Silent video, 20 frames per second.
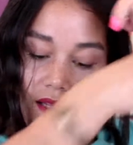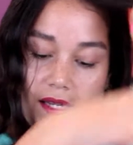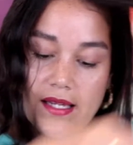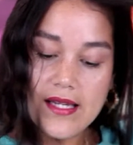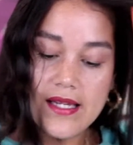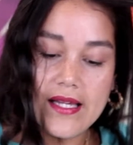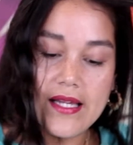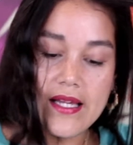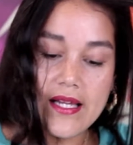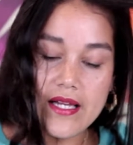
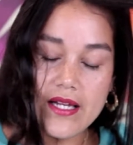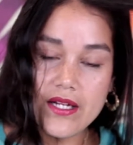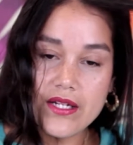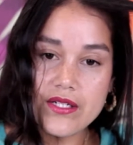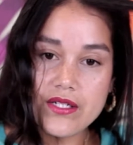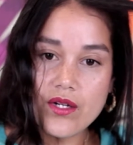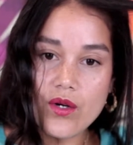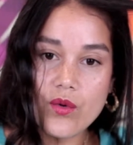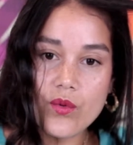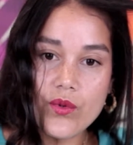
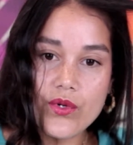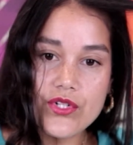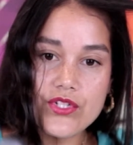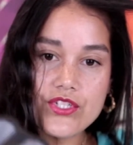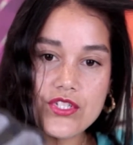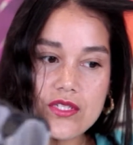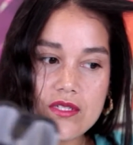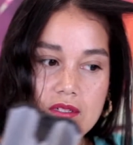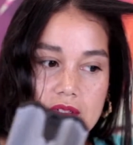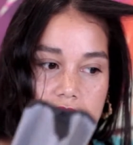and we're
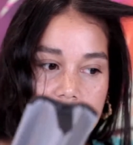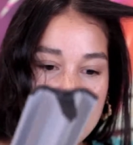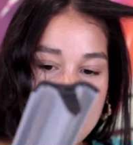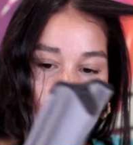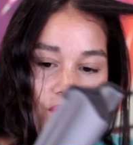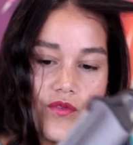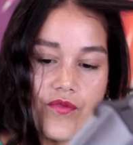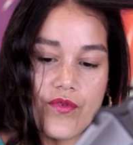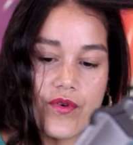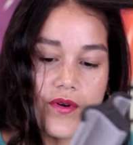just gonna
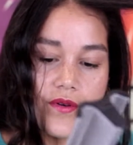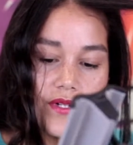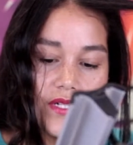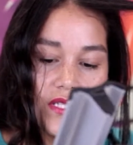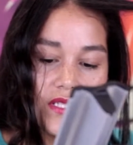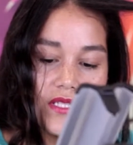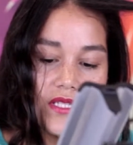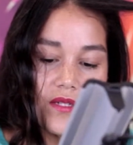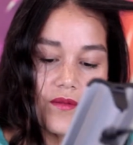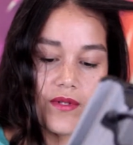go for it
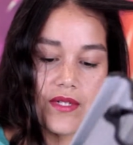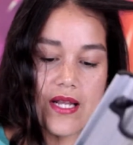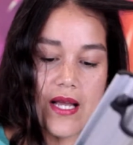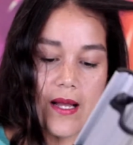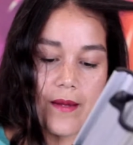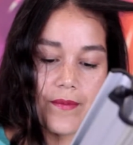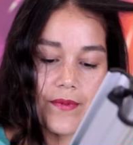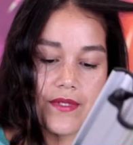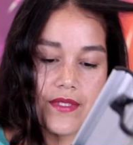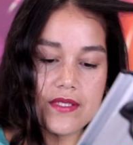and see what
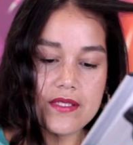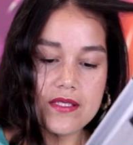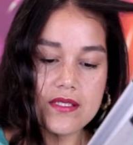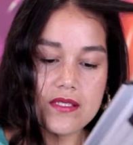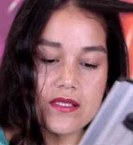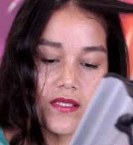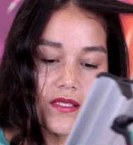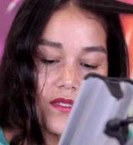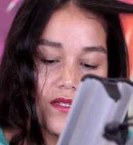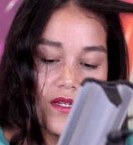
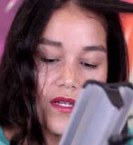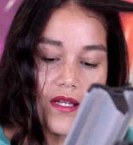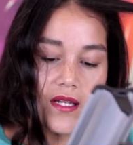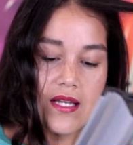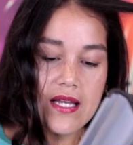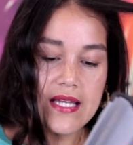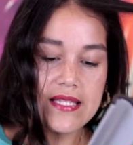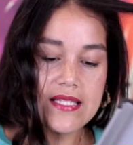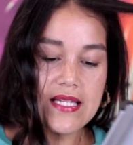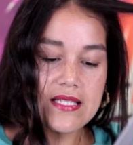happens.
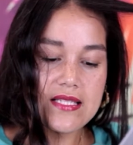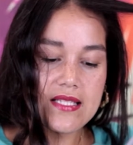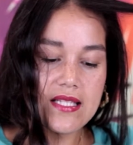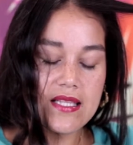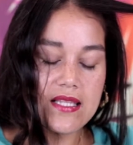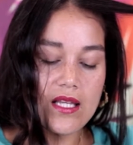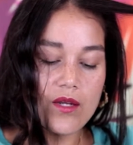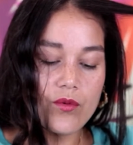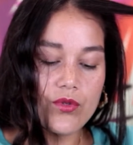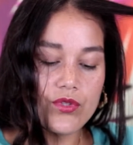And that's the
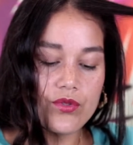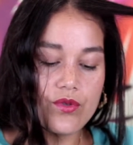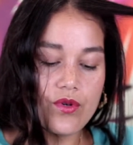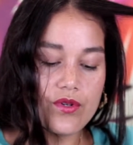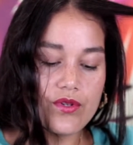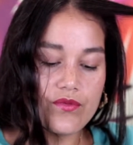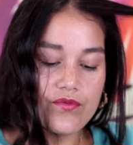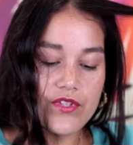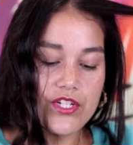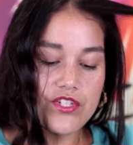thing, when you go
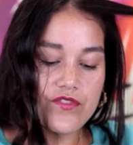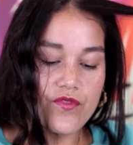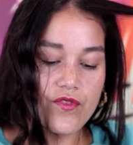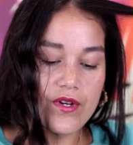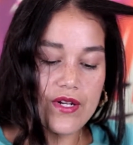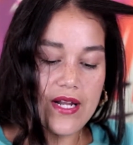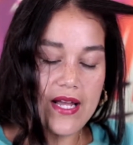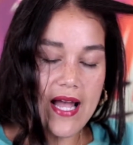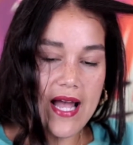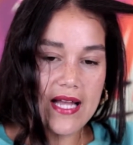to reach for
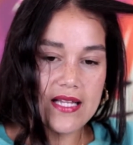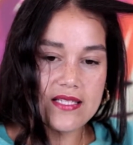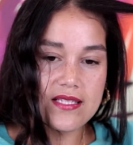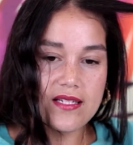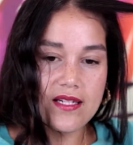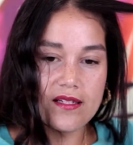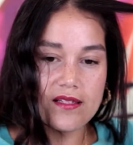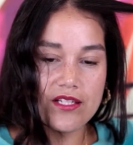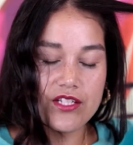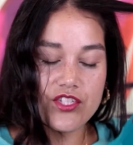it, I
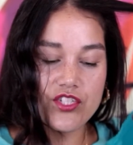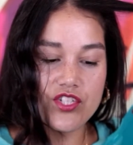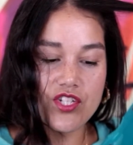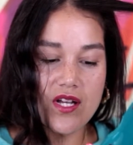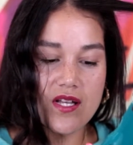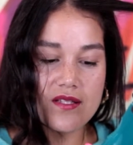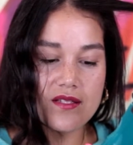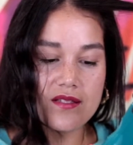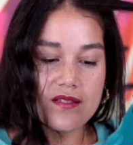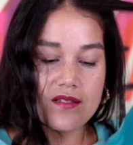accidentally
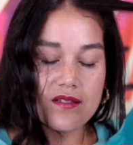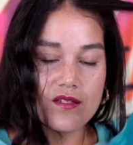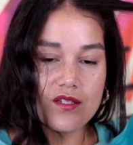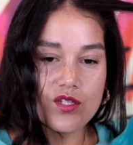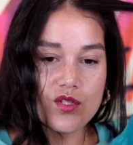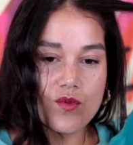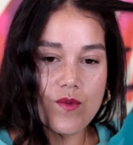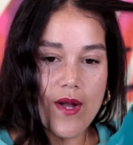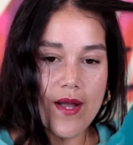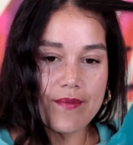just
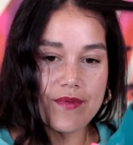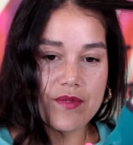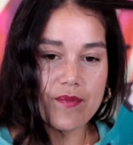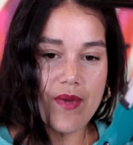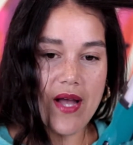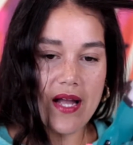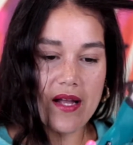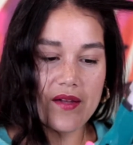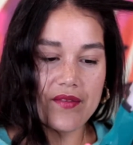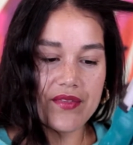swiped
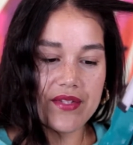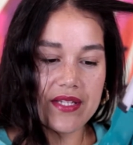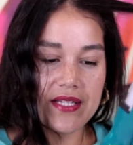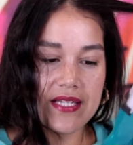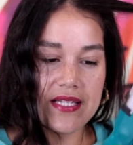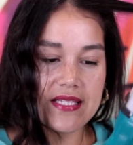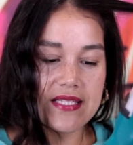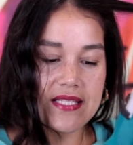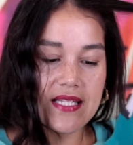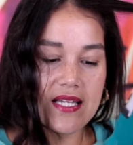back on the
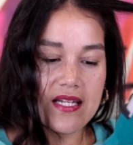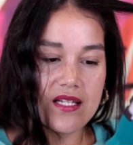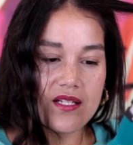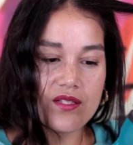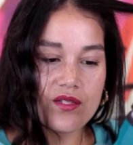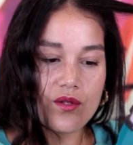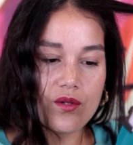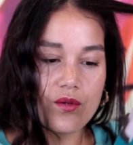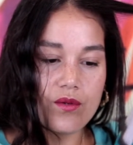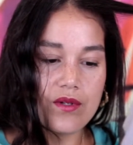heat setting,
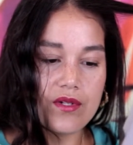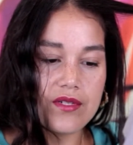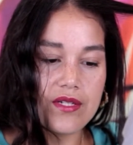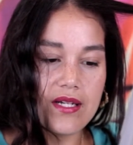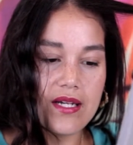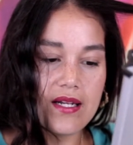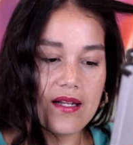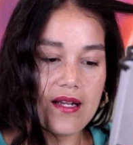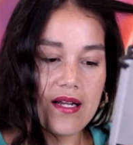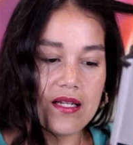so you
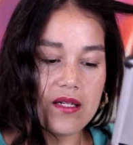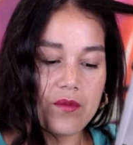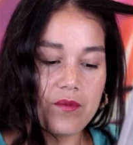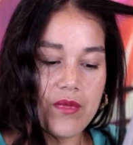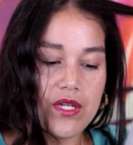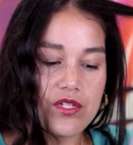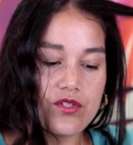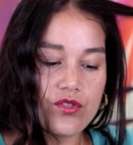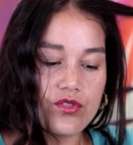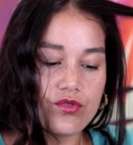gotta kind of
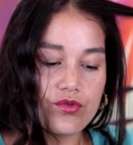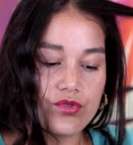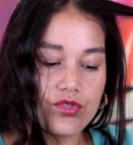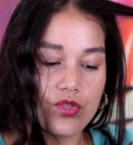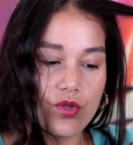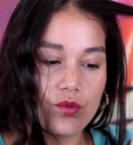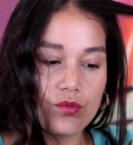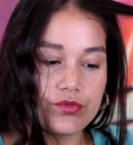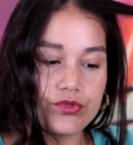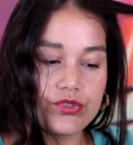make sure you
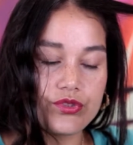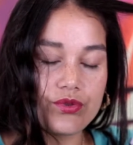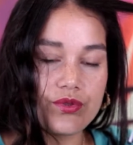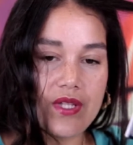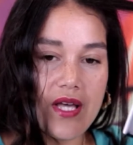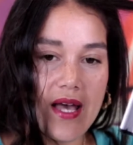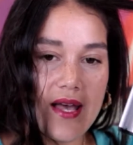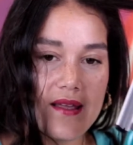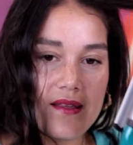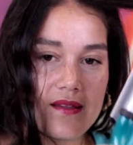don't do
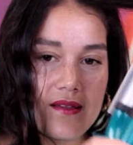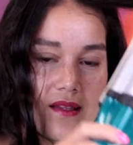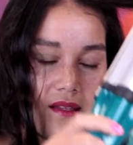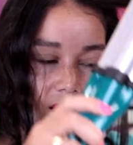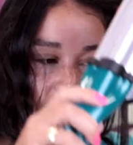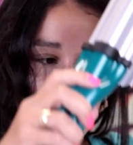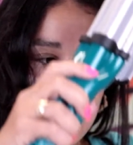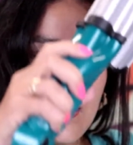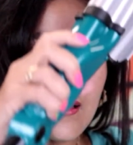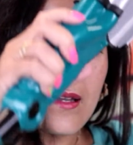that.
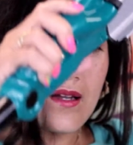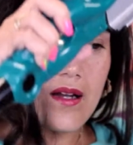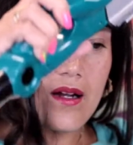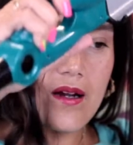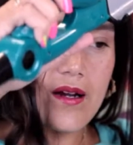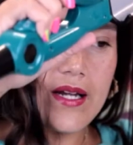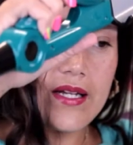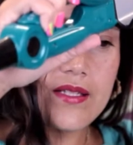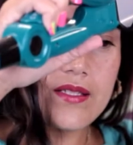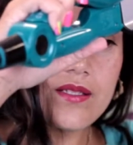
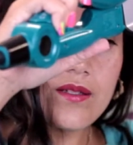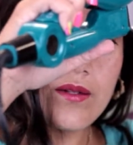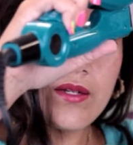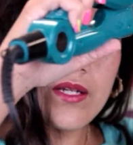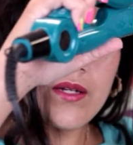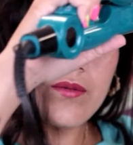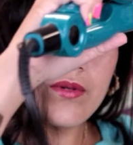Alright, so here